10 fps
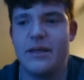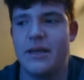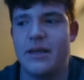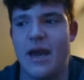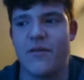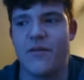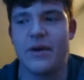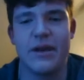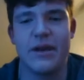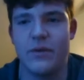
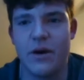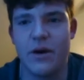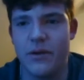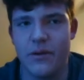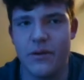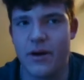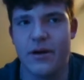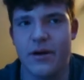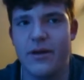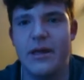everybody know who you are.